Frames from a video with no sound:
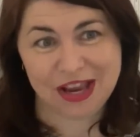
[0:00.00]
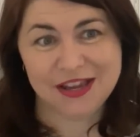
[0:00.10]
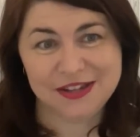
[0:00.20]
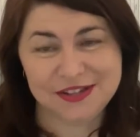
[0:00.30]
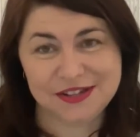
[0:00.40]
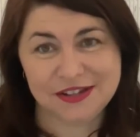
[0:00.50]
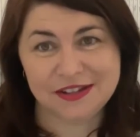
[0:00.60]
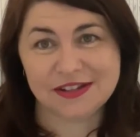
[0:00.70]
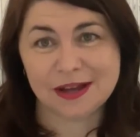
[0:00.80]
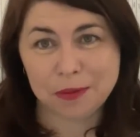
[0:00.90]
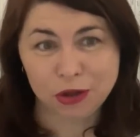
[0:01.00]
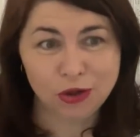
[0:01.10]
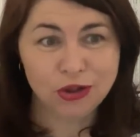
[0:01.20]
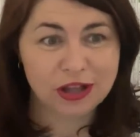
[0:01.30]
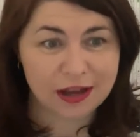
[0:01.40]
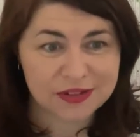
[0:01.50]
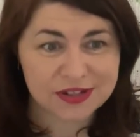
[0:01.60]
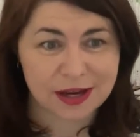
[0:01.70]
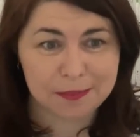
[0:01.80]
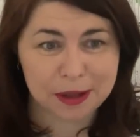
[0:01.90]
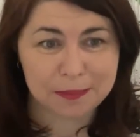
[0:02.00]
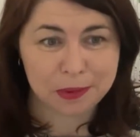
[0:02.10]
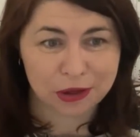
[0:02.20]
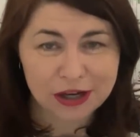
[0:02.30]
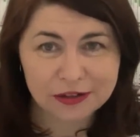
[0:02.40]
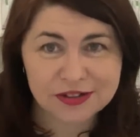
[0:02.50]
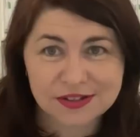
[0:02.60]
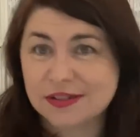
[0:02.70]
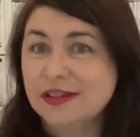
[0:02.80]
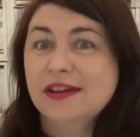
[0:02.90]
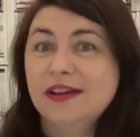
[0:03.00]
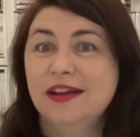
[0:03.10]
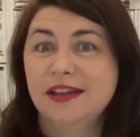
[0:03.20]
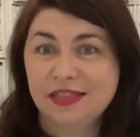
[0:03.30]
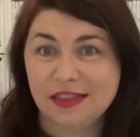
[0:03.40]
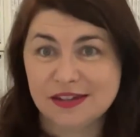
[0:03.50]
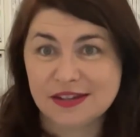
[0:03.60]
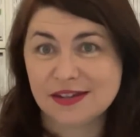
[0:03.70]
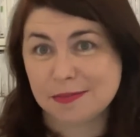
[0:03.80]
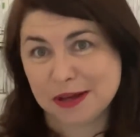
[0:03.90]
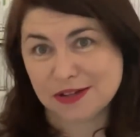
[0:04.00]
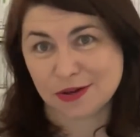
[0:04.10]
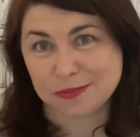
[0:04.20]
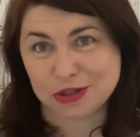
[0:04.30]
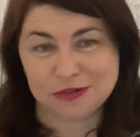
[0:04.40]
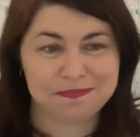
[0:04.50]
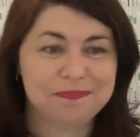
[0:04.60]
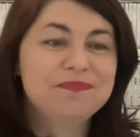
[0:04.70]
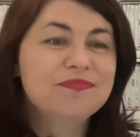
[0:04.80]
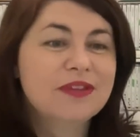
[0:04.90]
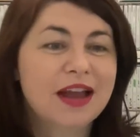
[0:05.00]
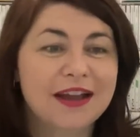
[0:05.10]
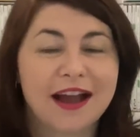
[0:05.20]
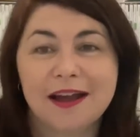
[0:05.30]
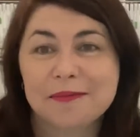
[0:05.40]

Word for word: as someone who loves Stampin' Up! products, this is the best option. Okay.